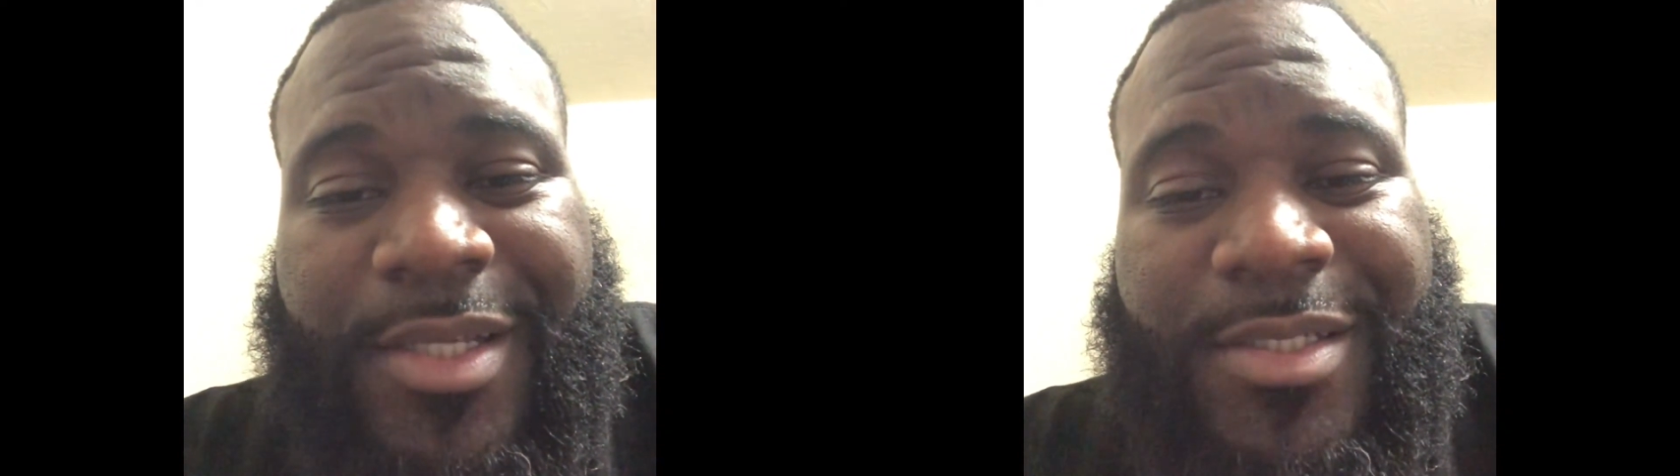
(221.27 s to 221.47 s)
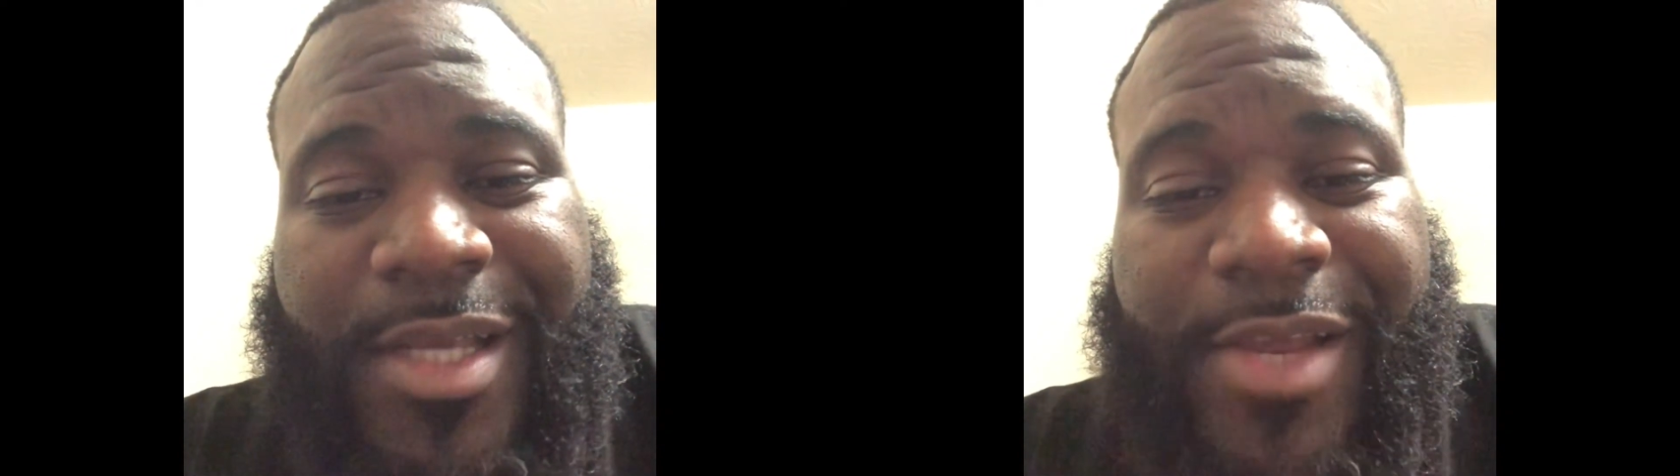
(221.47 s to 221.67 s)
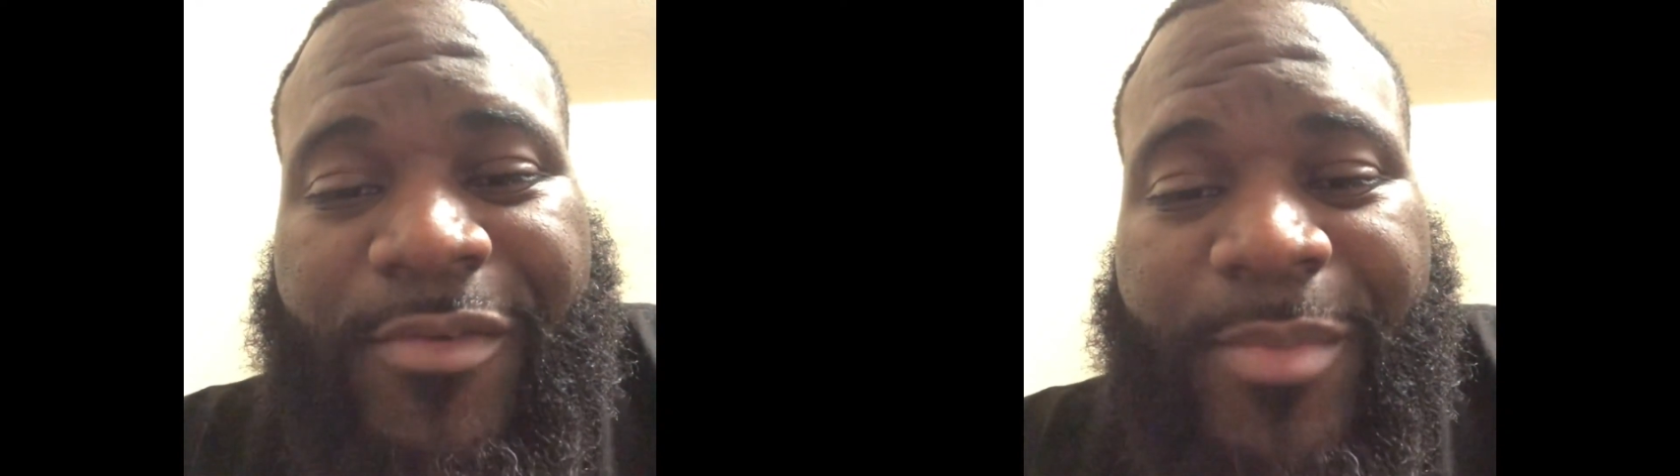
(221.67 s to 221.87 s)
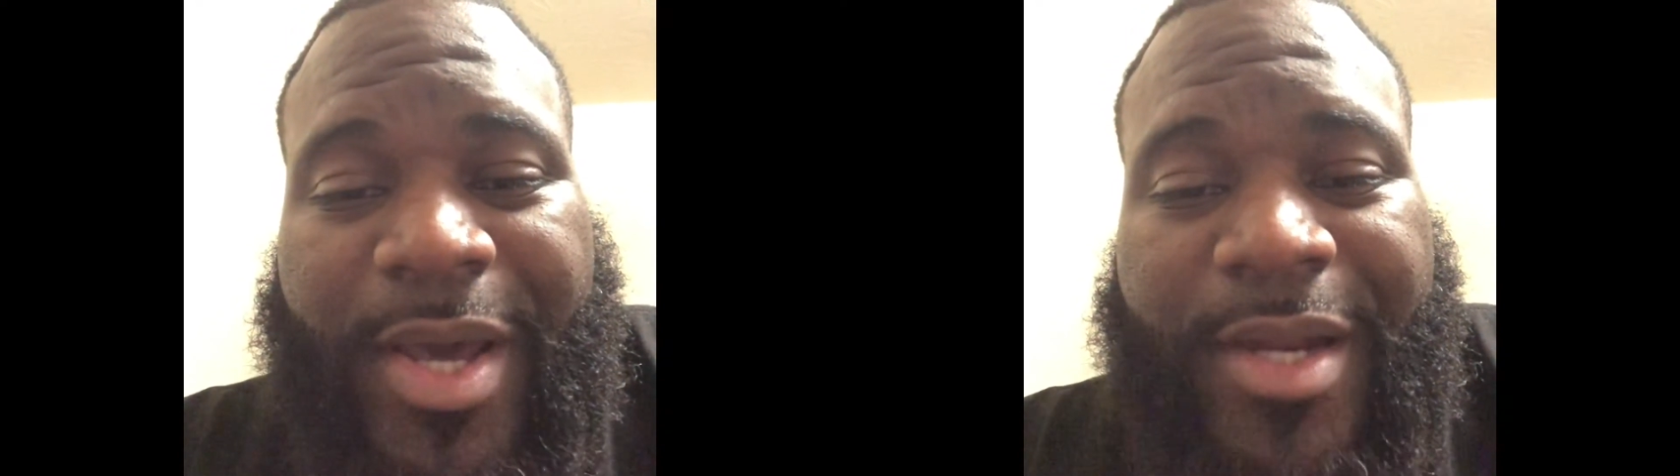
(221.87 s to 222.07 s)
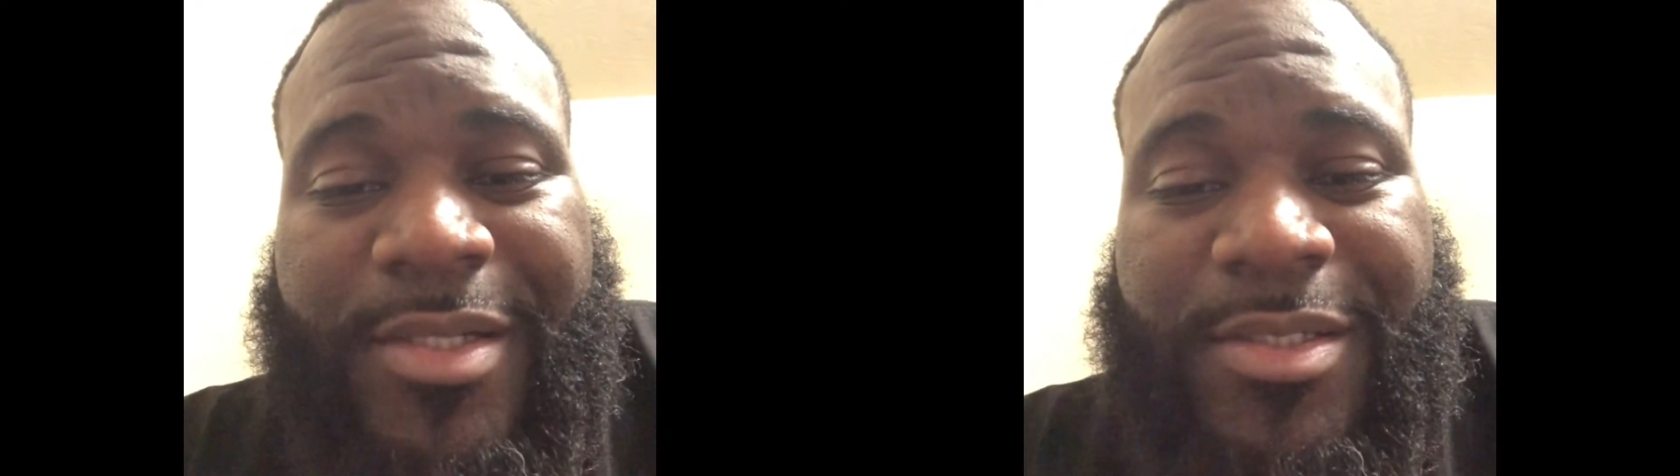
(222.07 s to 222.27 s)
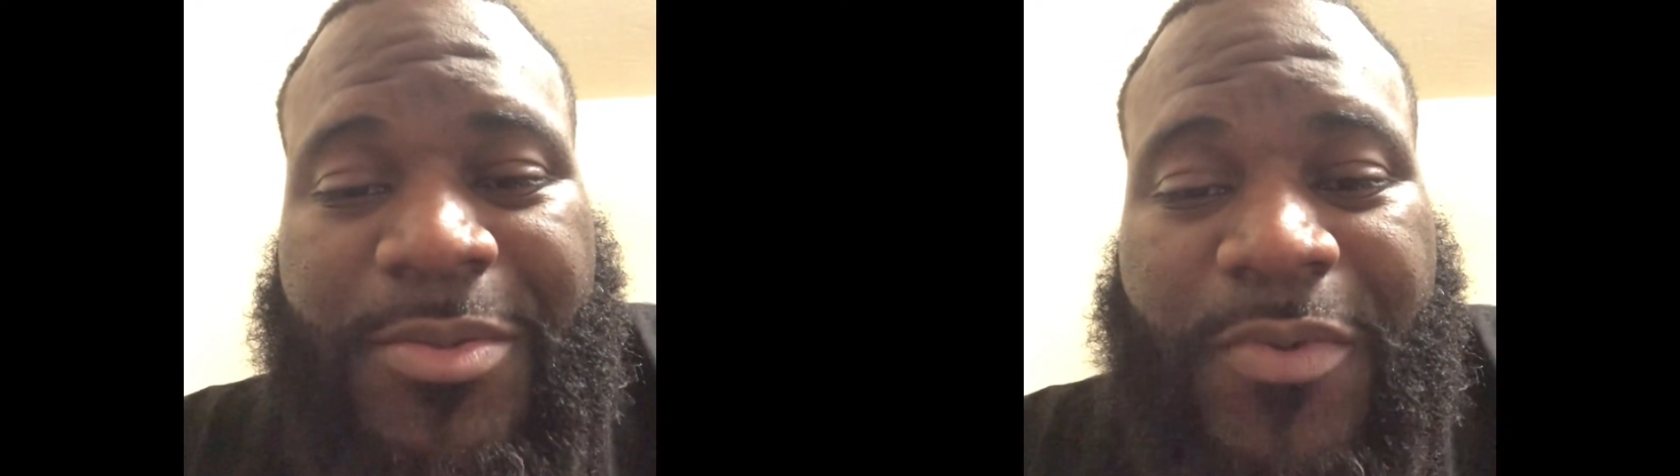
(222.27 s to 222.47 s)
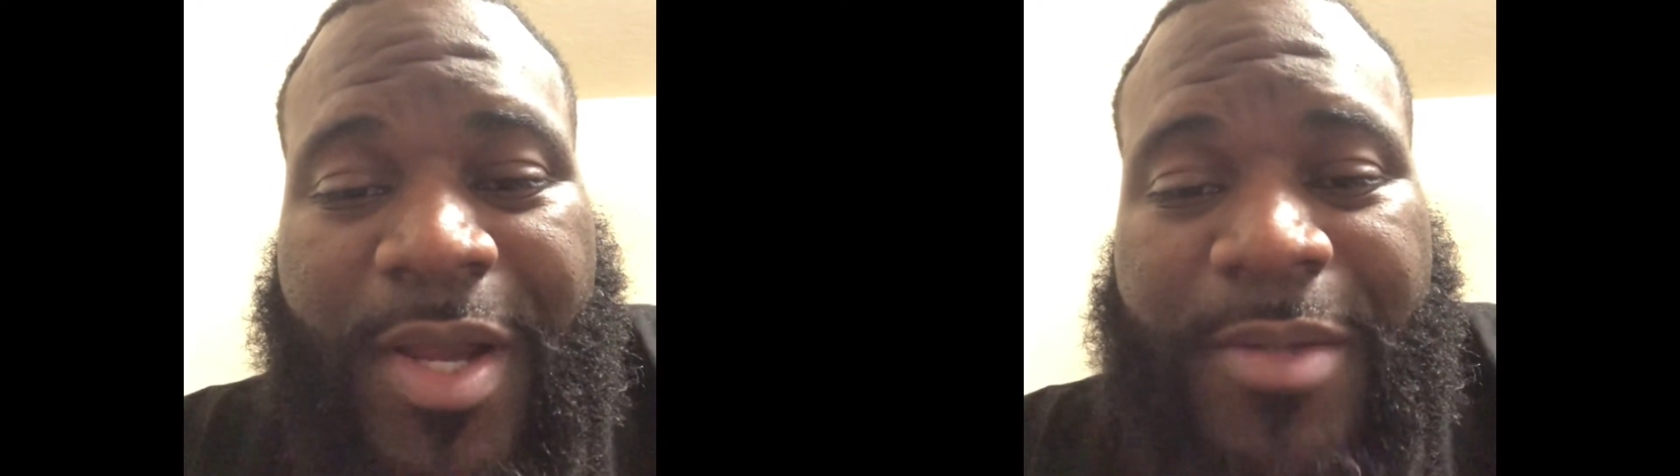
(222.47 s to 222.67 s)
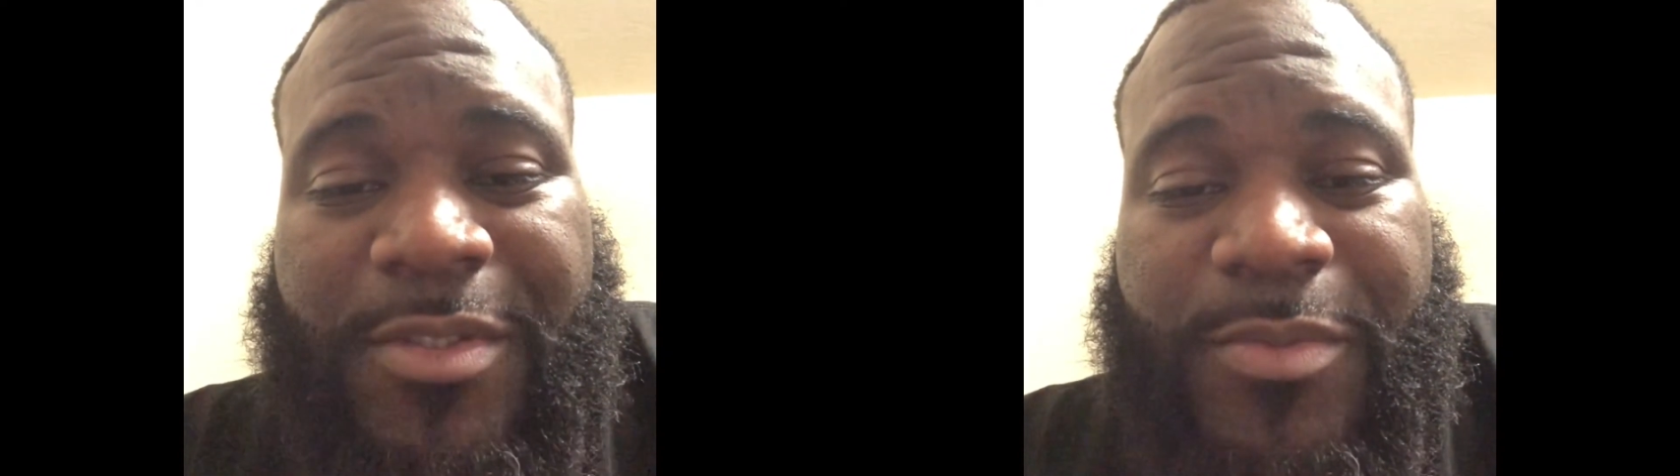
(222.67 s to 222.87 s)
to everybody that
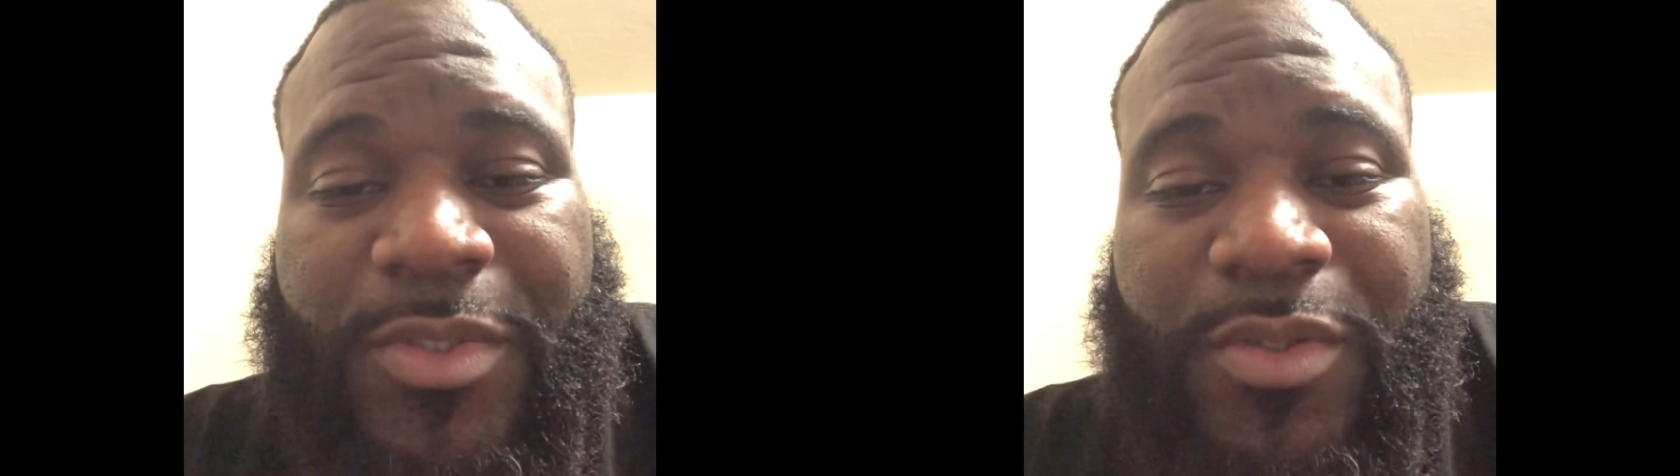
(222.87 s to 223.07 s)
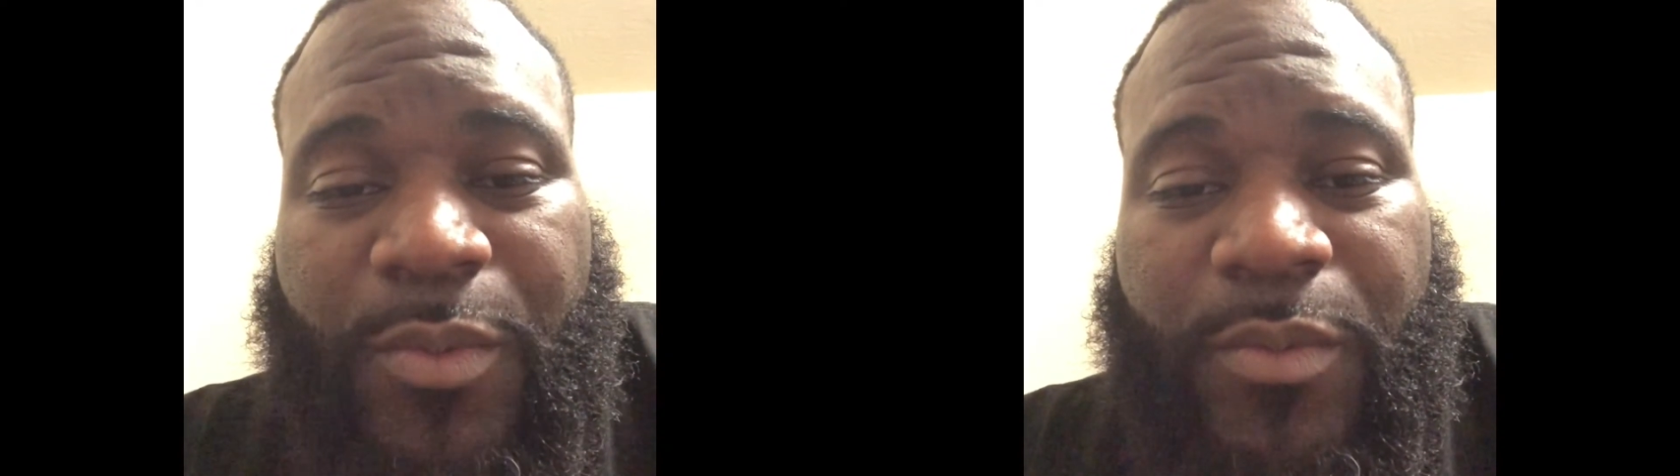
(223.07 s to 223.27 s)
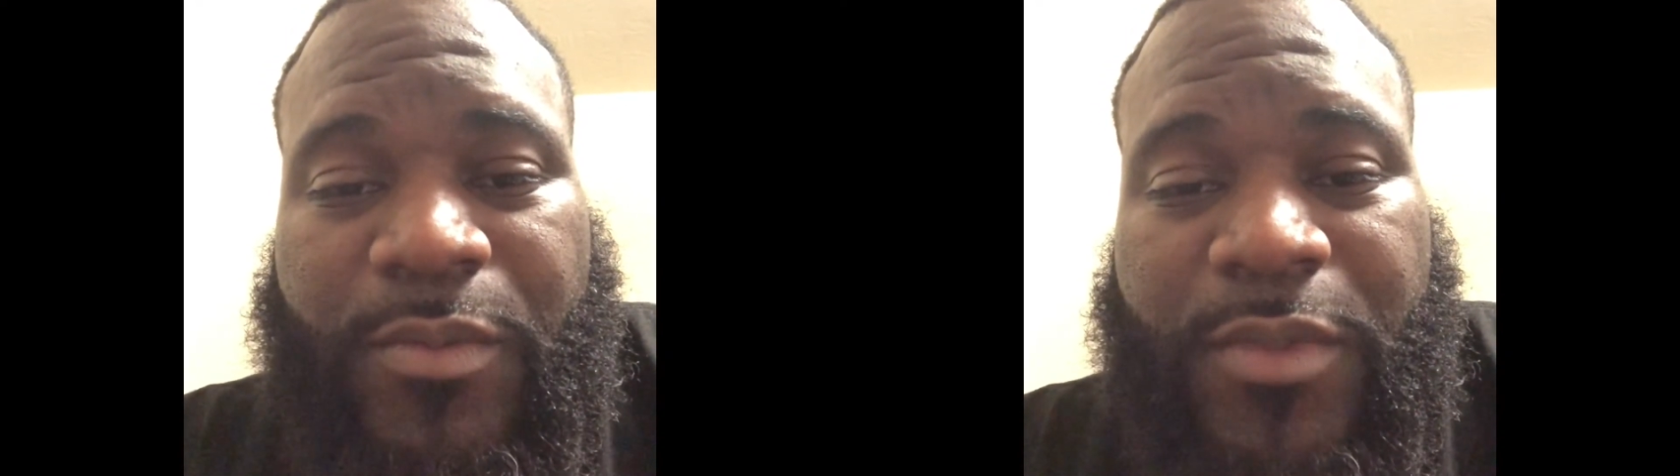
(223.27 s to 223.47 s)
subscribed to me too,